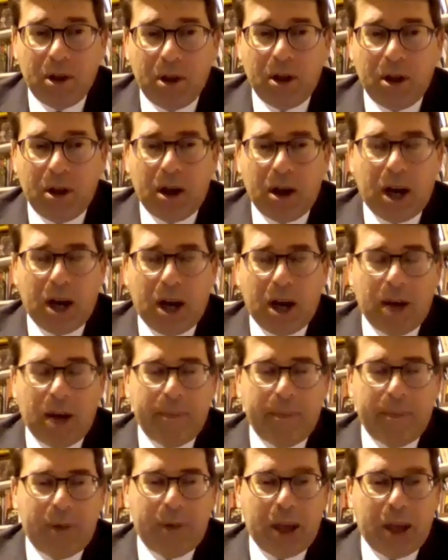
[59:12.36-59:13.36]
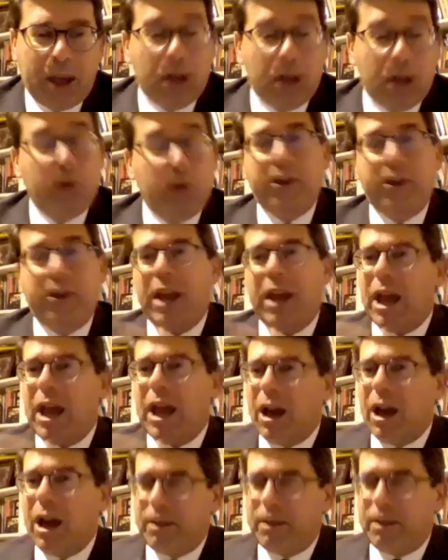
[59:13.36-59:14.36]
including the
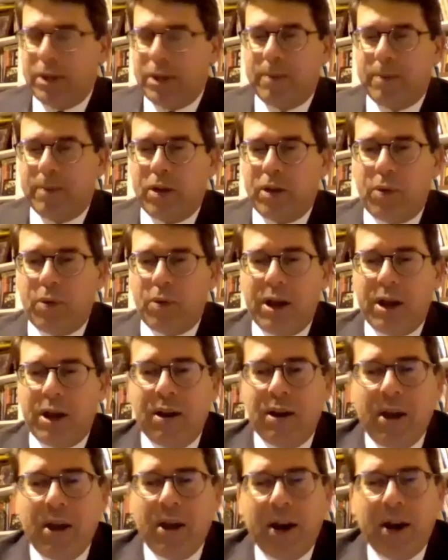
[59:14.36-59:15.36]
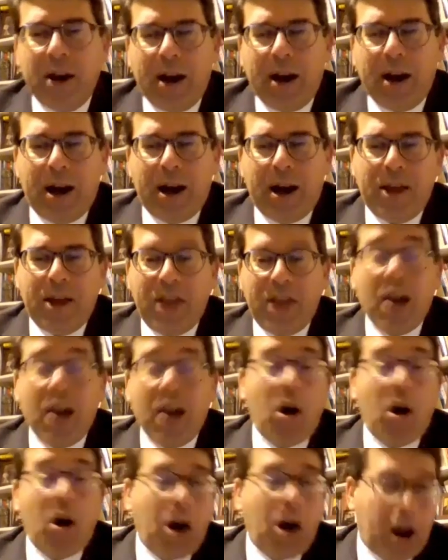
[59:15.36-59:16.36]
AIIB, by the way, they
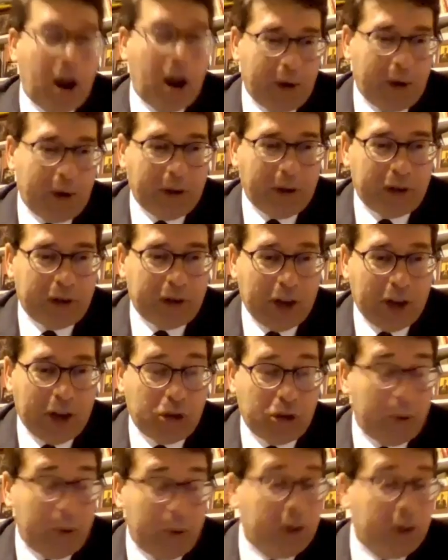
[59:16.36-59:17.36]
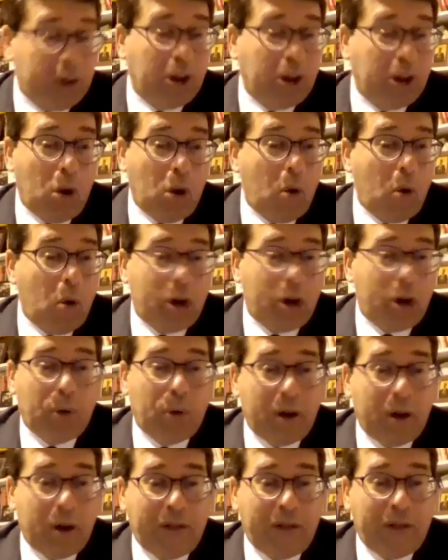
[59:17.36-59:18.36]
are honoring the sanctions because they don't want to
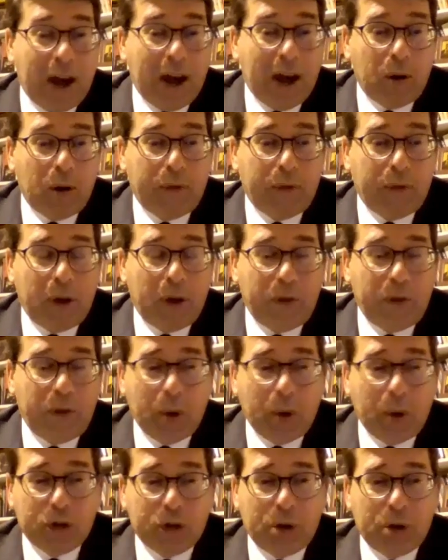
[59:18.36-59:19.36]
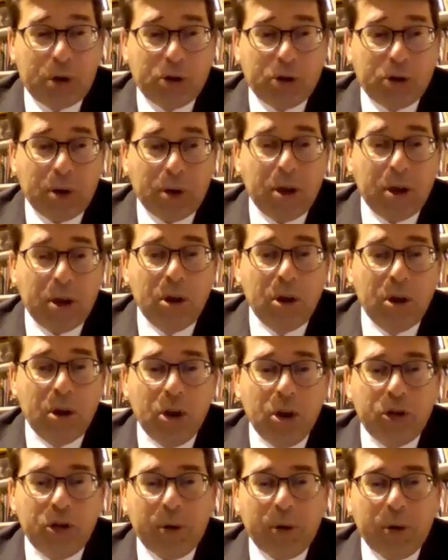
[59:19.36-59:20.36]
run afoul of U.S. Treasury.
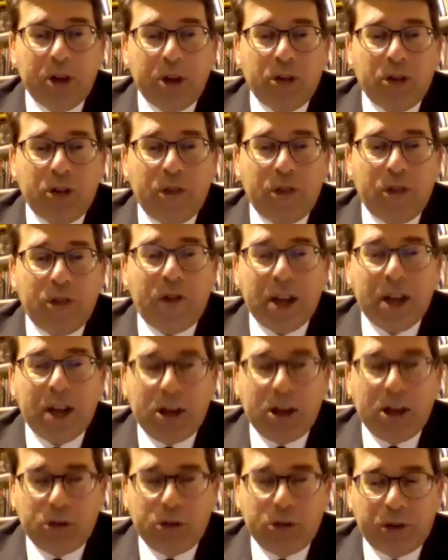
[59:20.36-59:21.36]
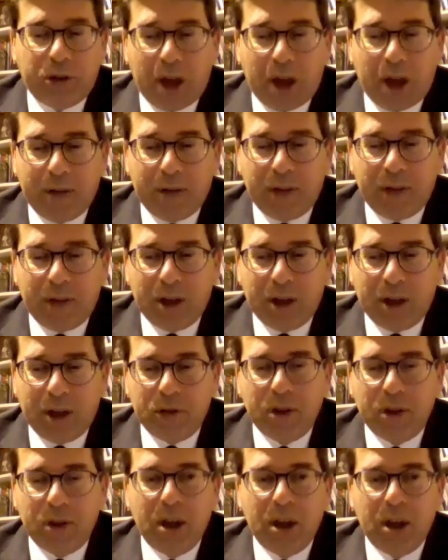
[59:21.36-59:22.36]
So at least on the financial side of
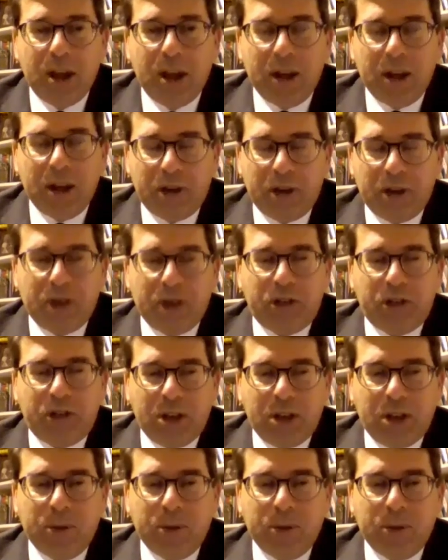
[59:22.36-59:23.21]
things, it does seem as